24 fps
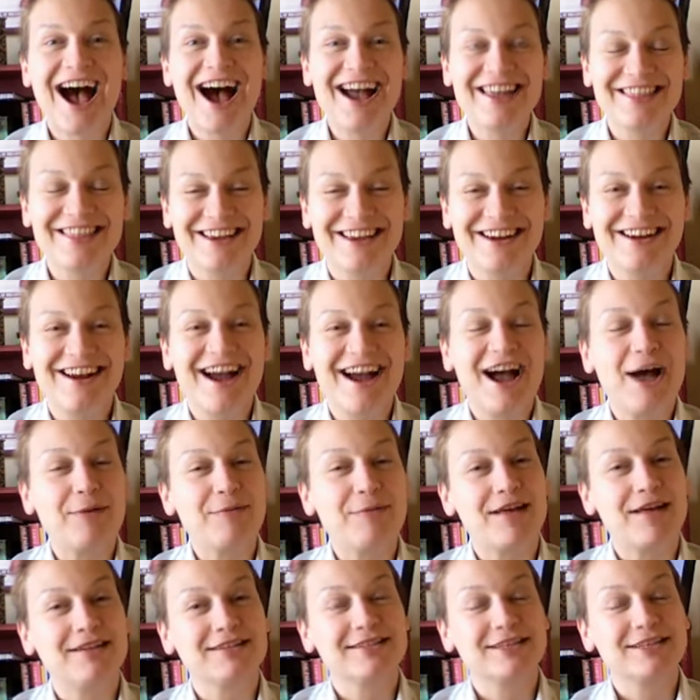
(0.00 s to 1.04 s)
there, I'm
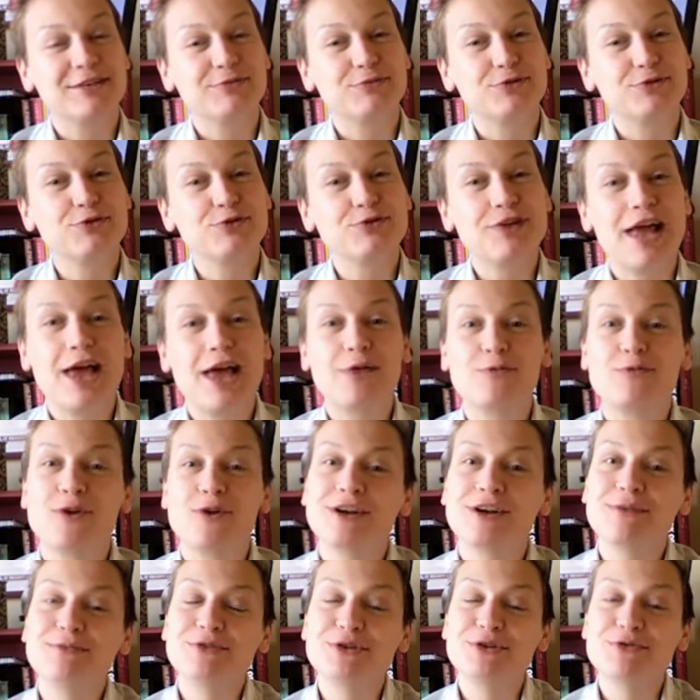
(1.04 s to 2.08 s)
Allison Moon, and
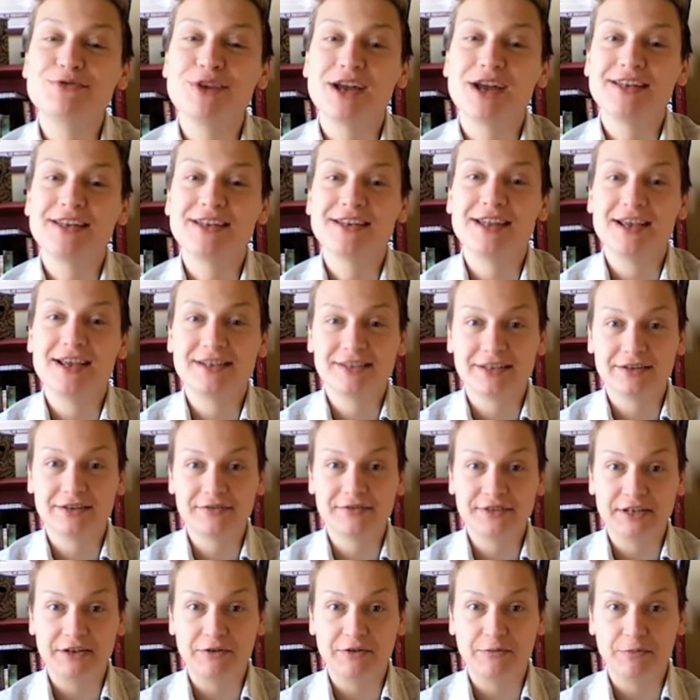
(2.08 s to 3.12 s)
welcome to 90 Days of
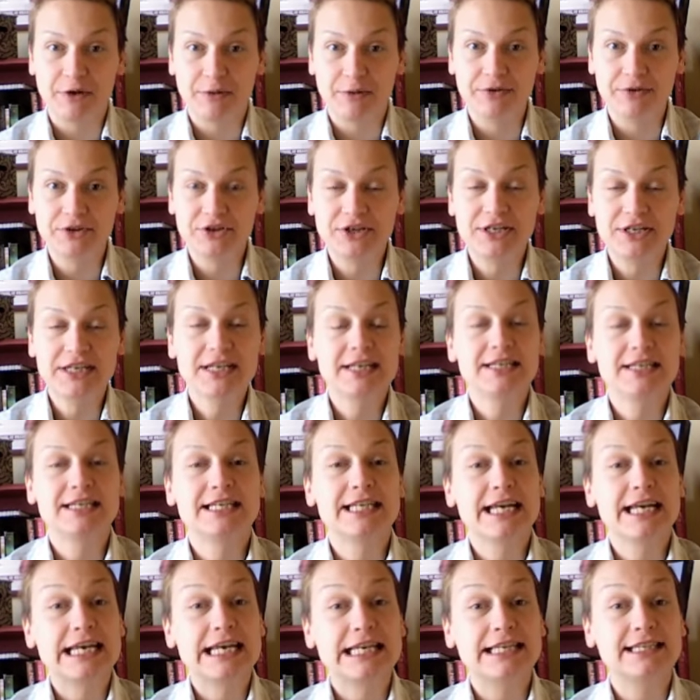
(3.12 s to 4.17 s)
Self-Publishing.
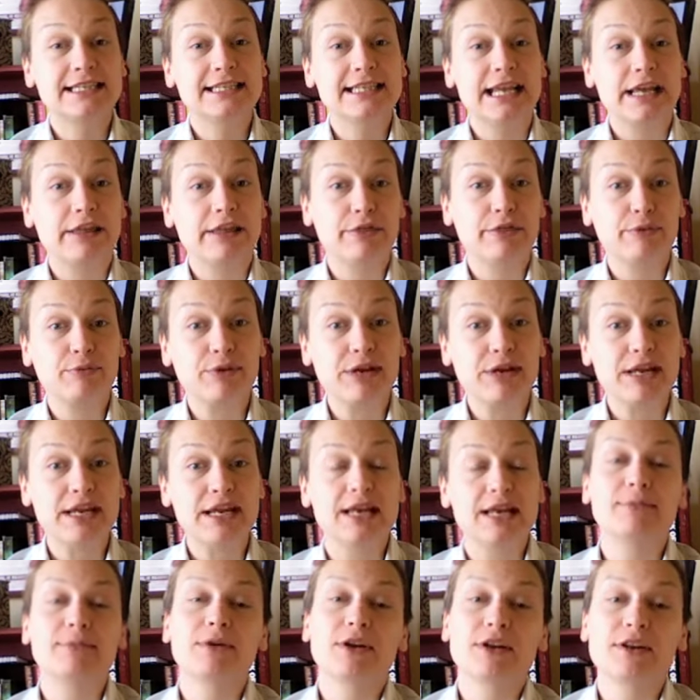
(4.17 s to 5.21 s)
Today is day 3,
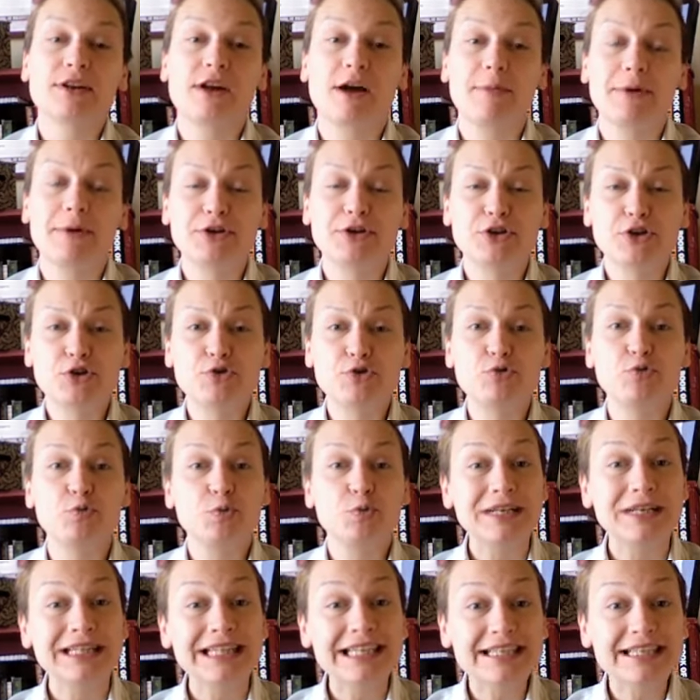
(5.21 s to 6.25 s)
and I'm going to talk about 2
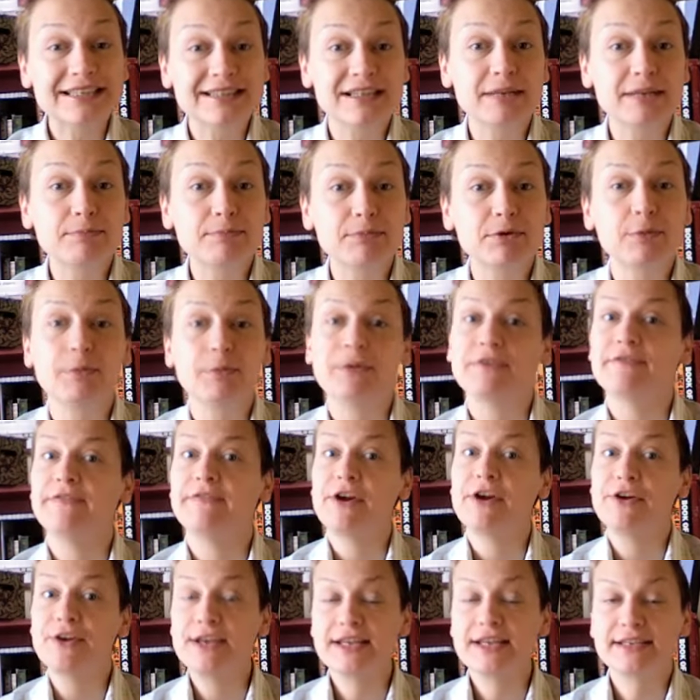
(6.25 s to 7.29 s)
really simple but
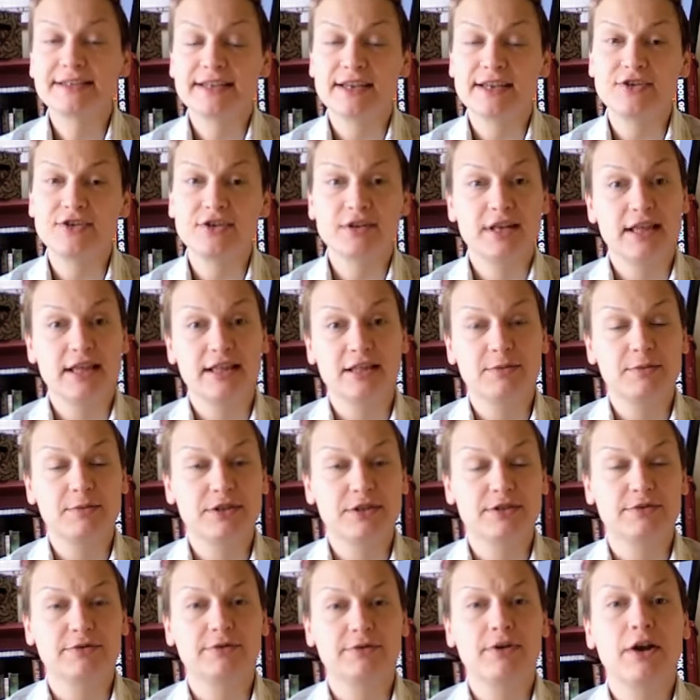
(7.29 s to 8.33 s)
very essential
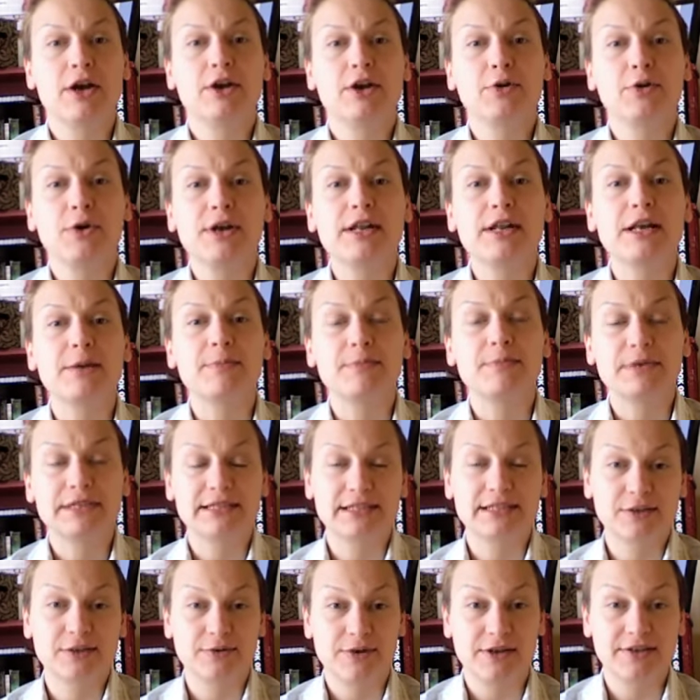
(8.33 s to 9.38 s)
elements of creating a
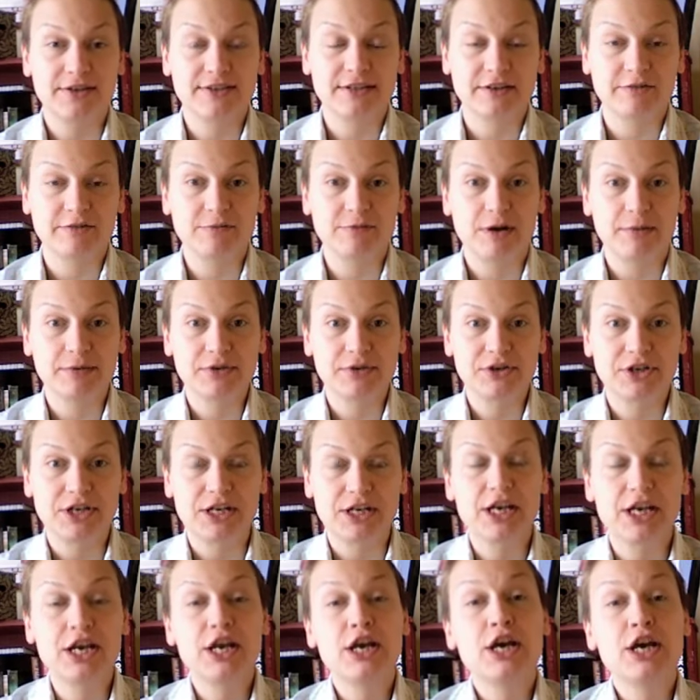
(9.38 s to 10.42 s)
business around
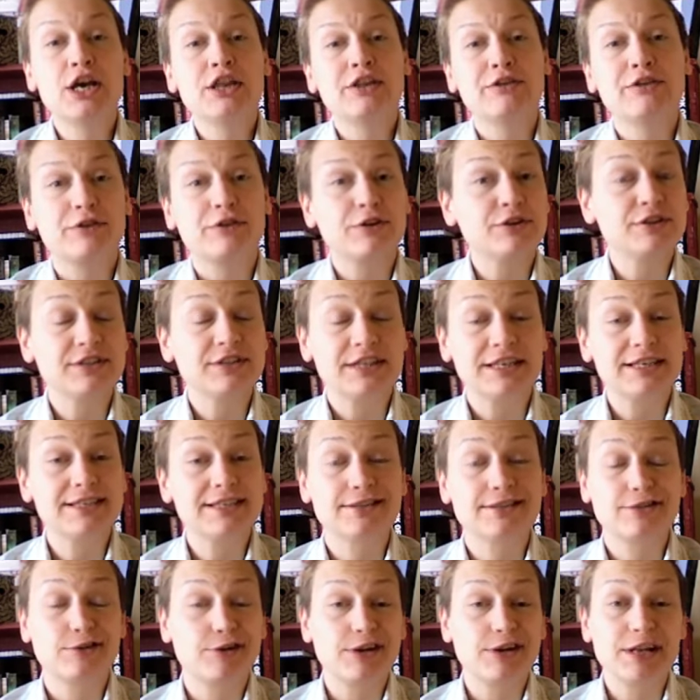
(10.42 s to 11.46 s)
self-publishing. The first
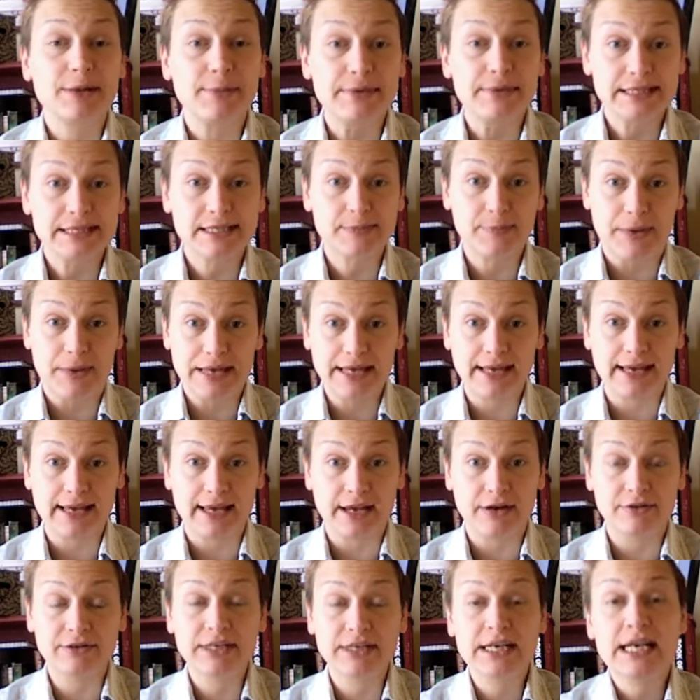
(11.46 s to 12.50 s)
is creating a business bank
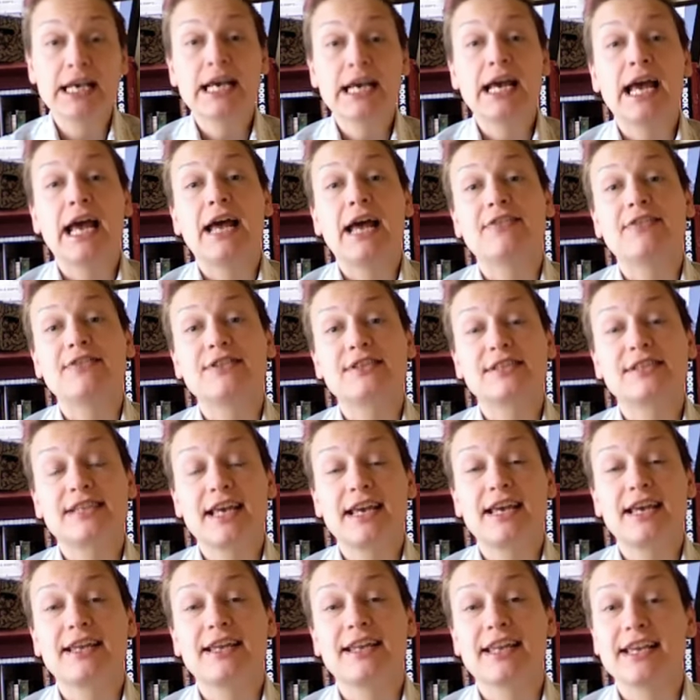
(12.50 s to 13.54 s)
account, and the
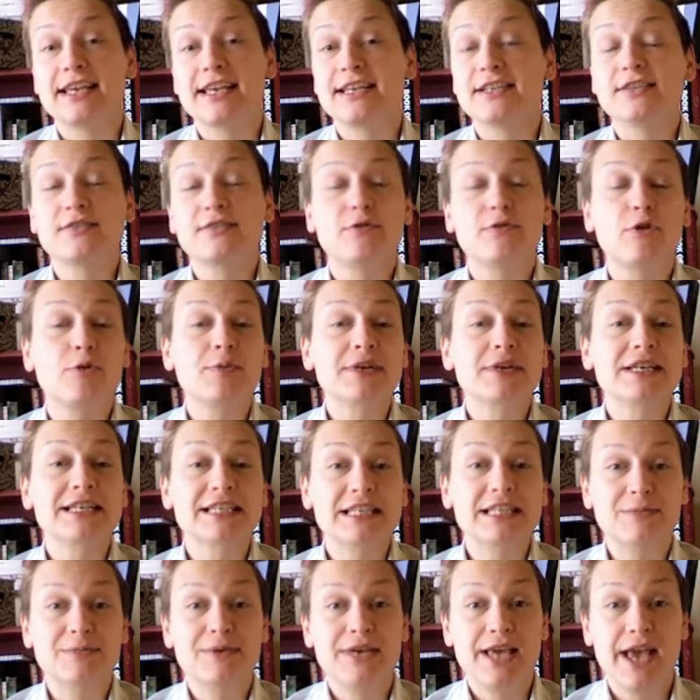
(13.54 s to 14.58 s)
second is forming a
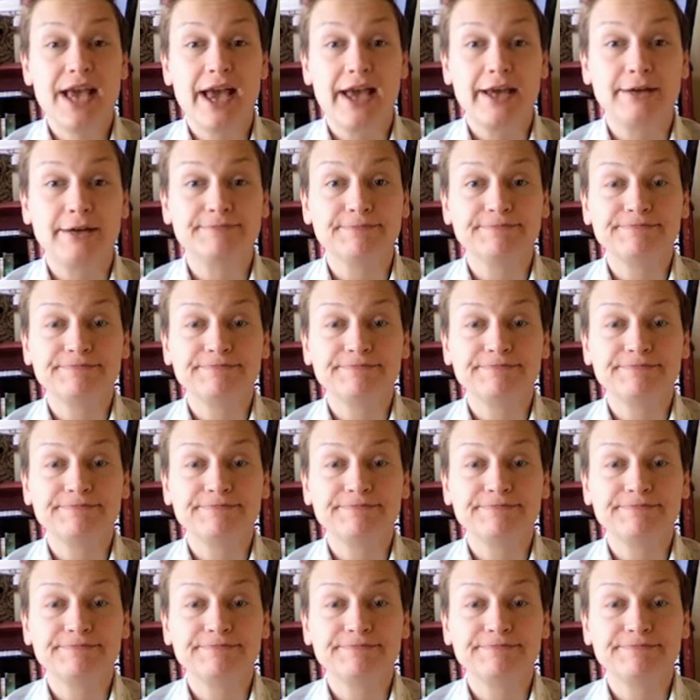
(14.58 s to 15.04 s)
DBA.